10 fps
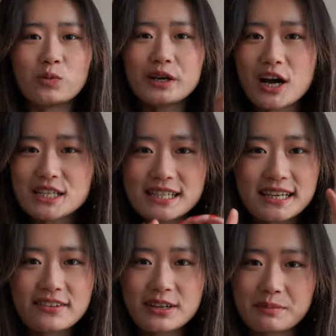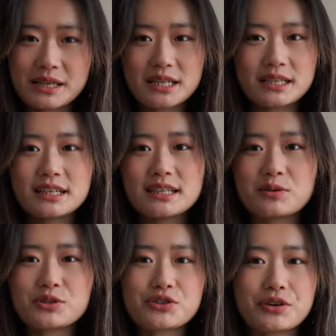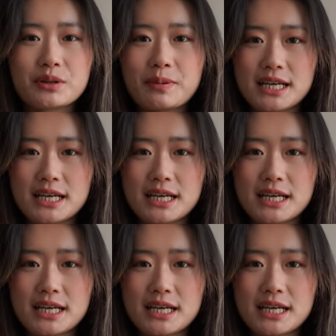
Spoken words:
We got together immediately. That was during the